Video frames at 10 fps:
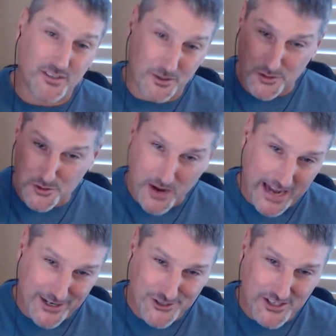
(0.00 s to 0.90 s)
So
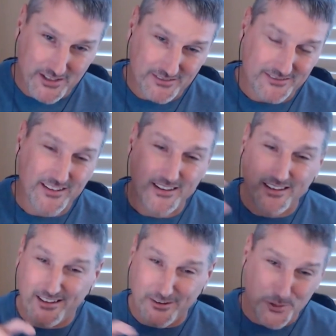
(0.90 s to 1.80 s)
strategy,
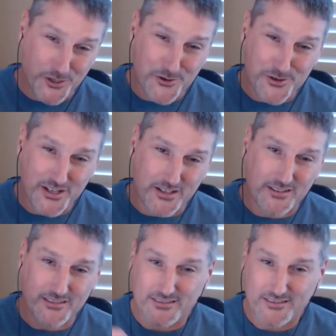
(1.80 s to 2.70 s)
recruiting,